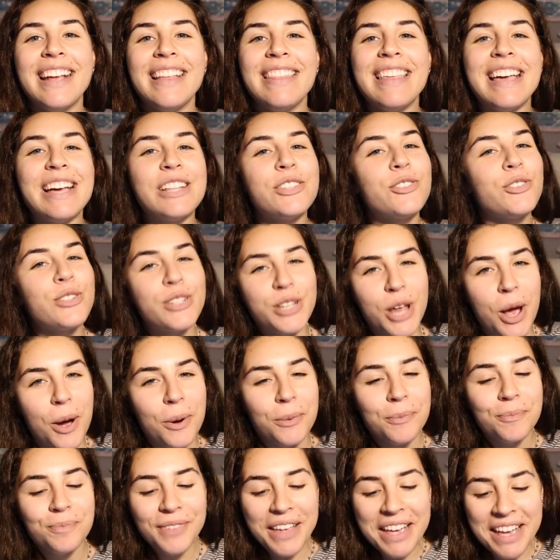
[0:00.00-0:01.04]
The answer is no.
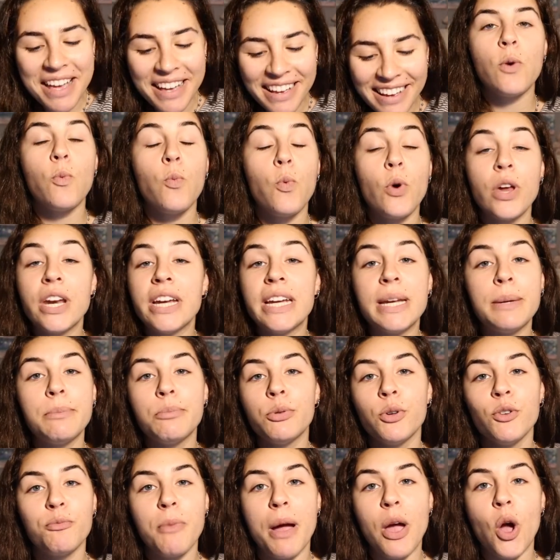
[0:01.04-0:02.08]
It wouldn't
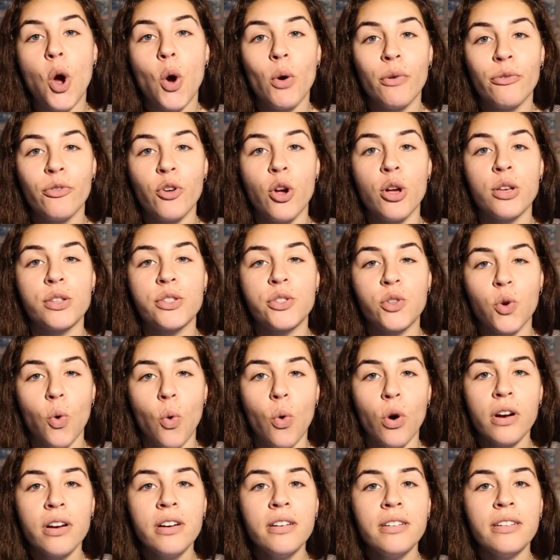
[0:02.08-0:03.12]
improve my overall
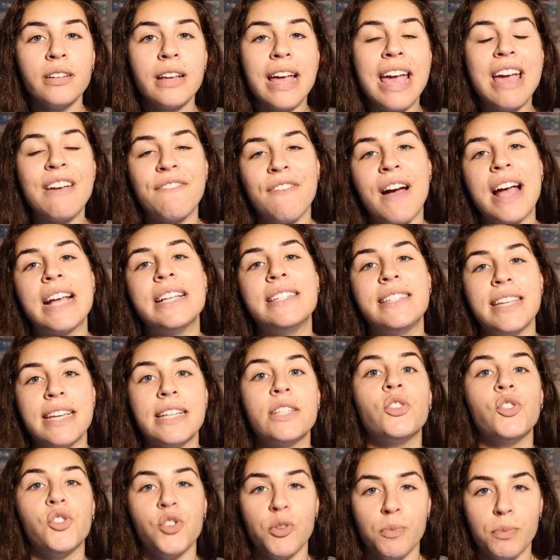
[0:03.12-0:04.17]
score if I
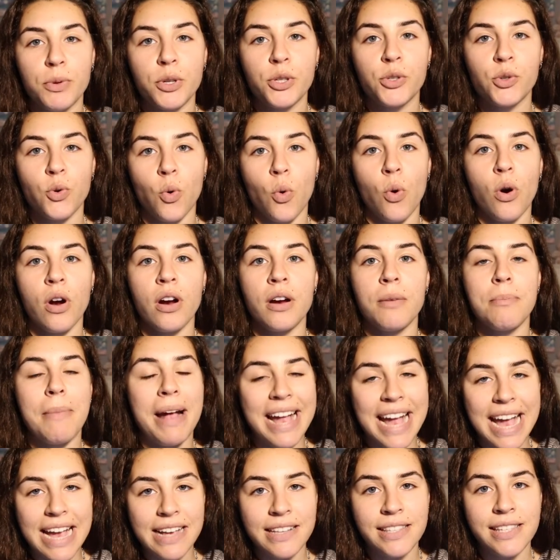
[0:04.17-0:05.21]
did super score
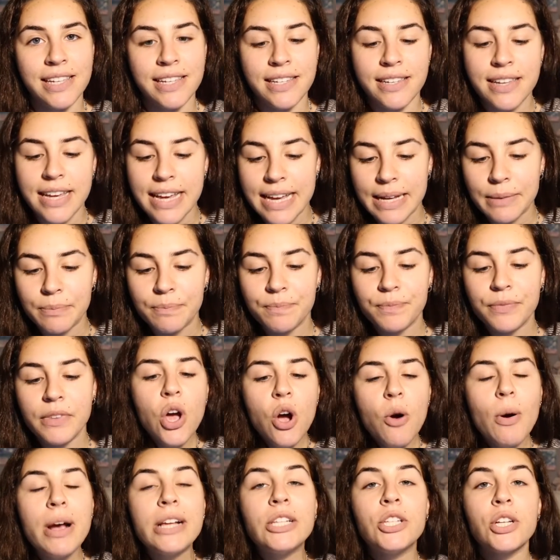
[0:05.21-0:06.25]
my ACT.
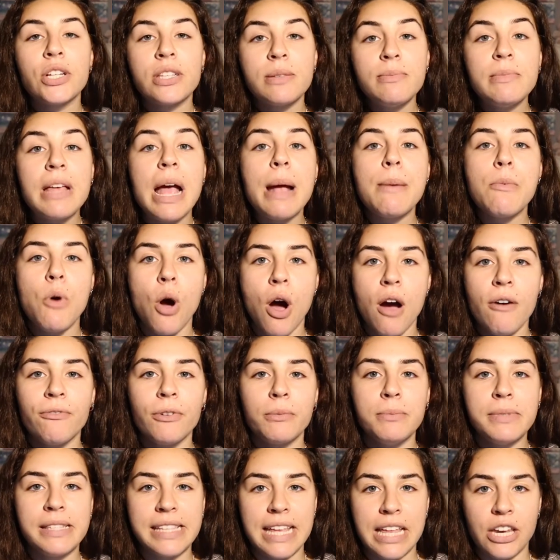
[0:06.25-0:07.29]
So I took some time off
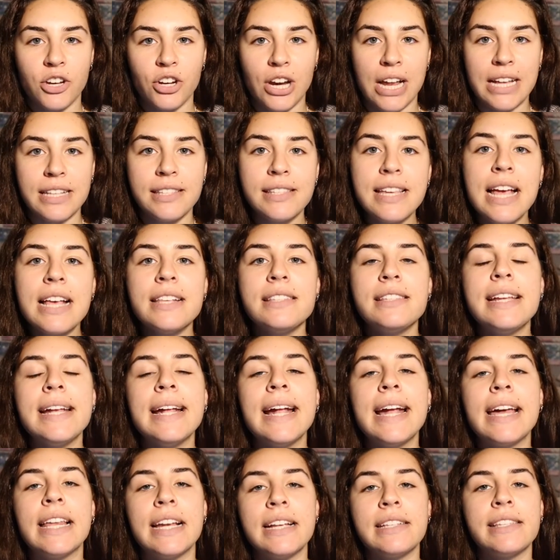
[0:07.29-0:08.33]
from standardized
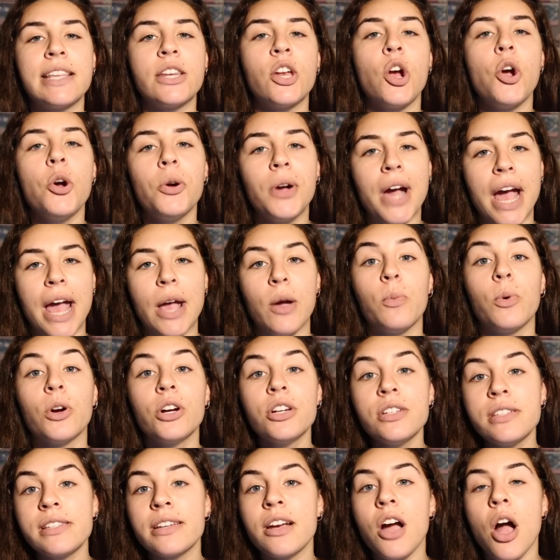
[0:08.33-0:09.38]
testing and I said, okay,
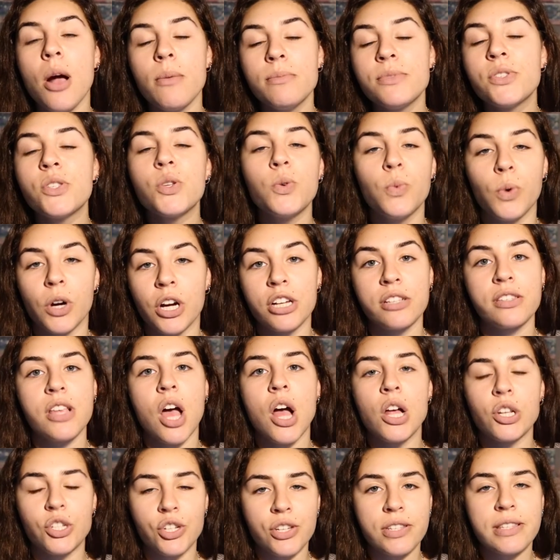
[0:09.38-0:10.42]
worst comes to worst,
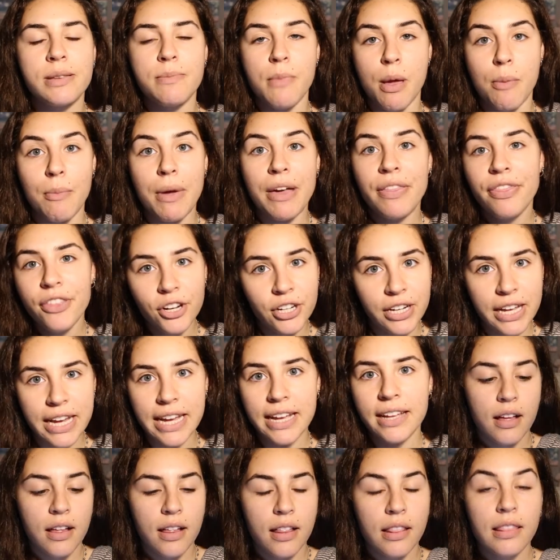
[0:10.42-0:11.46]
I'll just submit my
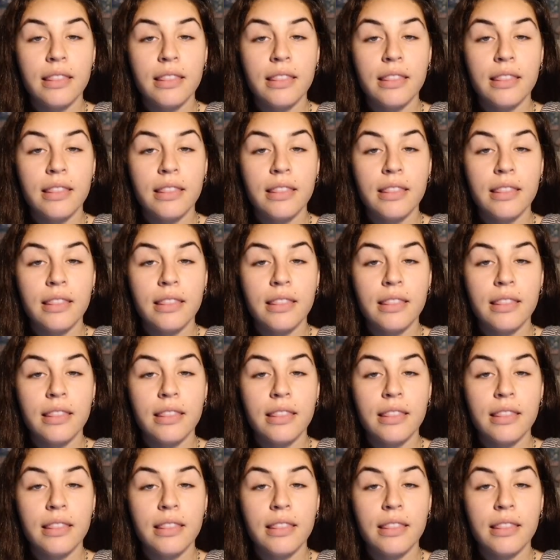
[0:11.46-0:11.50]
30.